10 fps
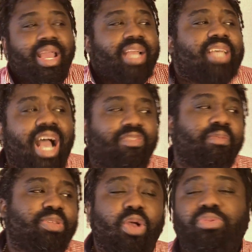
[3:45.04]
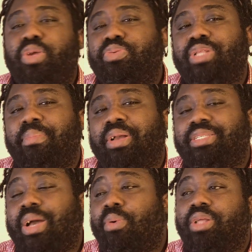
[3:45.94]
it's hard for me to come to grips with that because
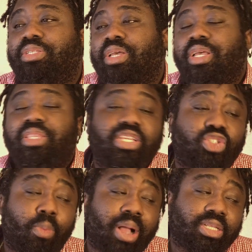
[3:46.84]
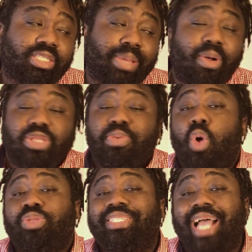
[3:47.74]
I want things to go back to the same. I want to be
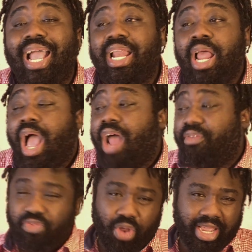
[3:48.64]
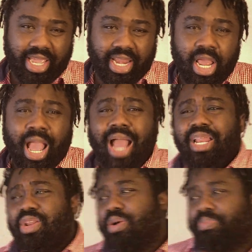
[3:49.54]
outside and frolicking. And you
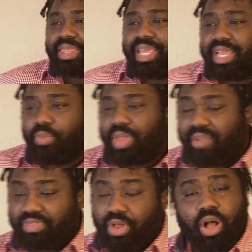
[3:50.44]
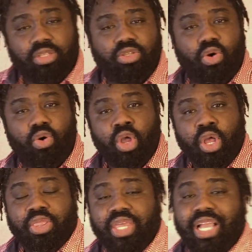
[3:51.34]
know, I think we have to also
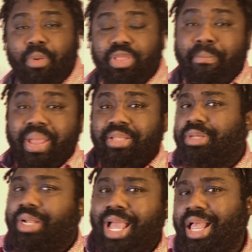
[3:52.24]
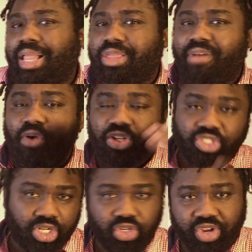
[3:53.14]
think about the mental health of our
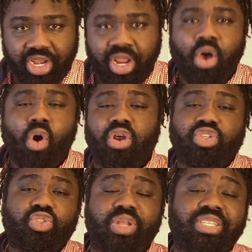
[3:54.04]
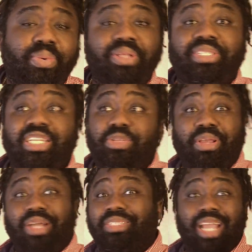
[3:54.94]
children or our students that we're teaching
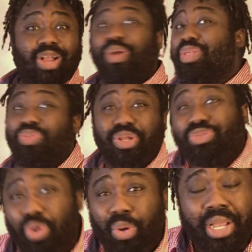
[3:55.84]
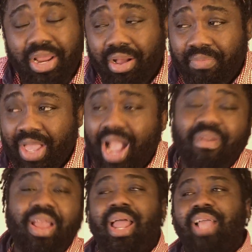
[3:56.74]
because they're going through it too. You know, I
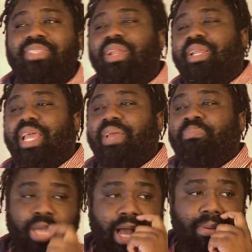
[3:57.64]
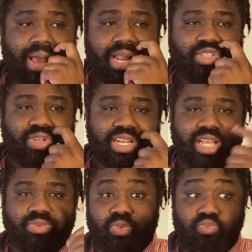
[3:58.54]
realized the other day, I had a student
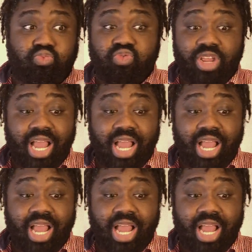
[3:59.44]
that really